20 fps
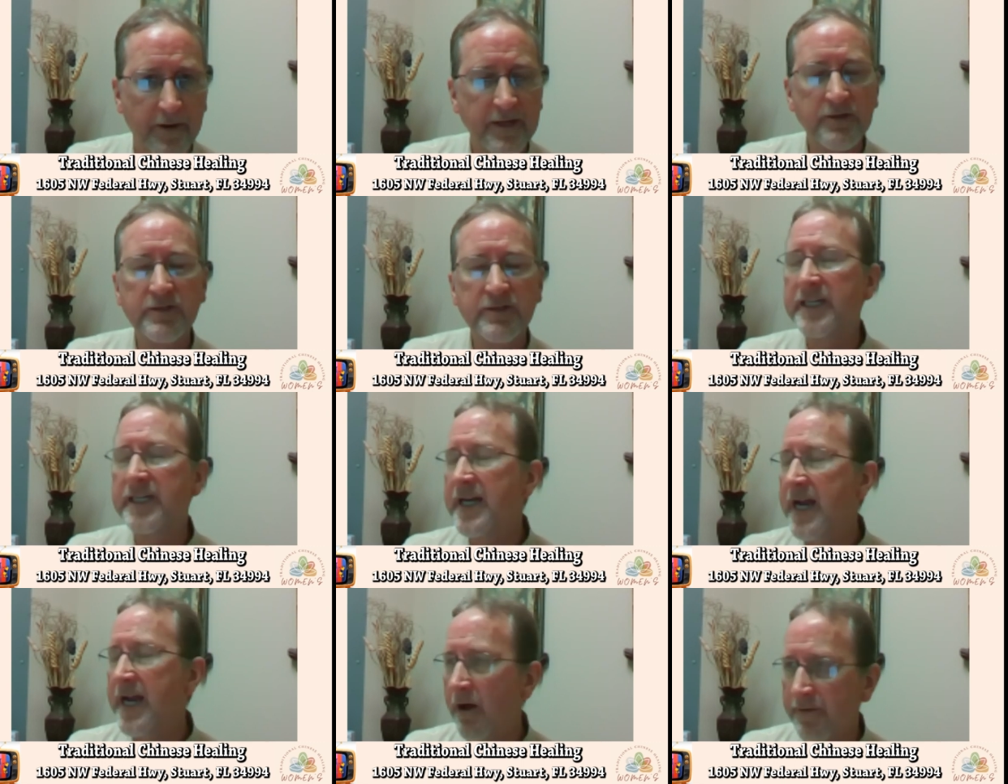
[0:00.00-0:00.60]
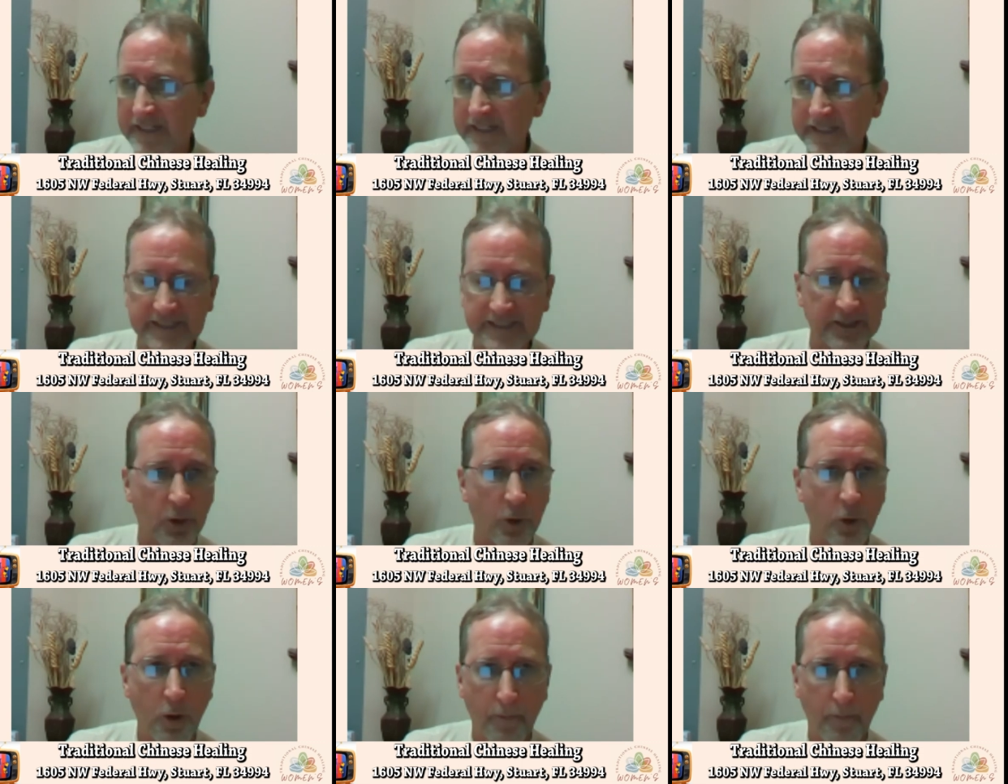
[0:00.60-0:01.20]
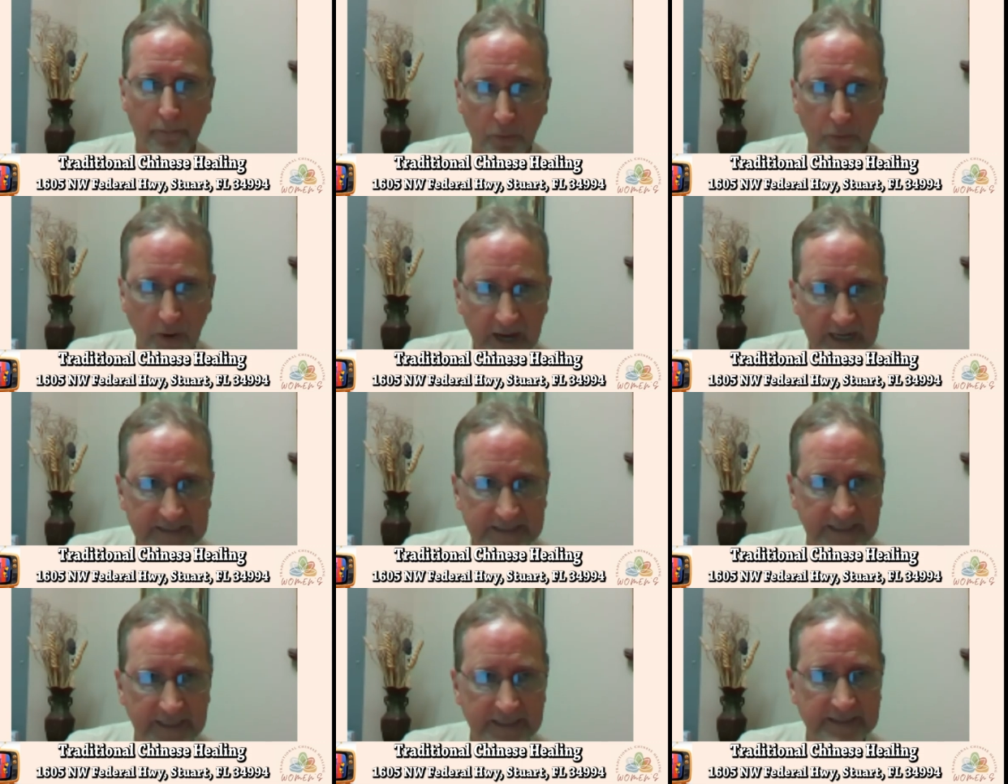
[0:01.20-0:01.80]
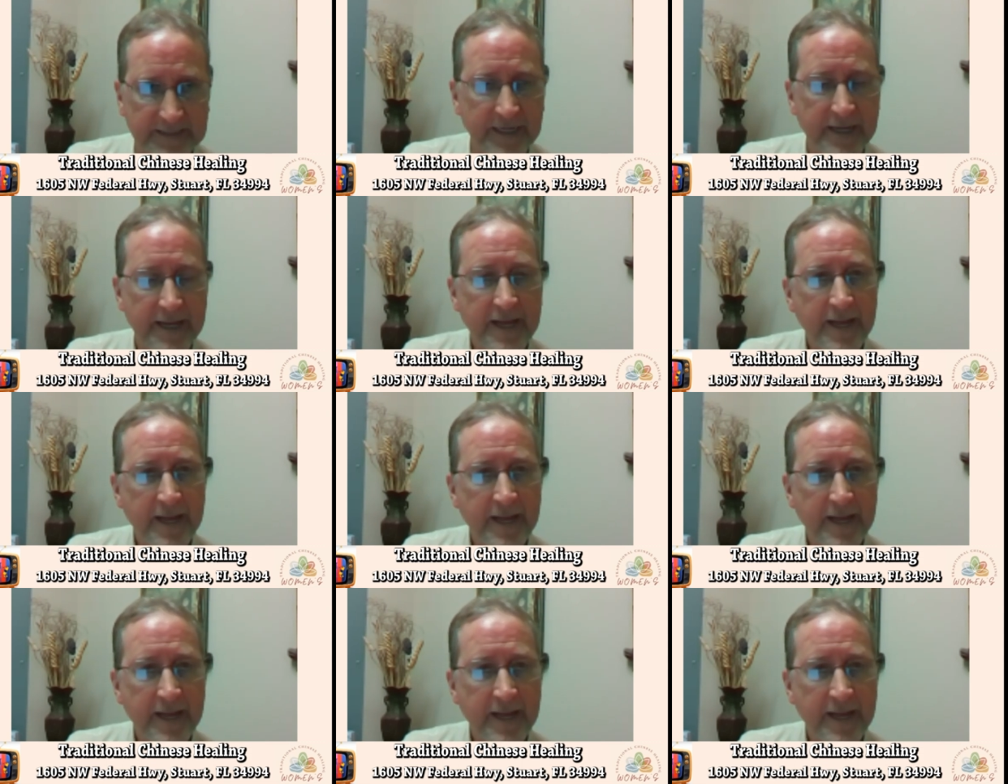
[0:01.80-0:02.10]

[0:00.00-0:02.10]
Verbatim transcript: You see how this is a whole process,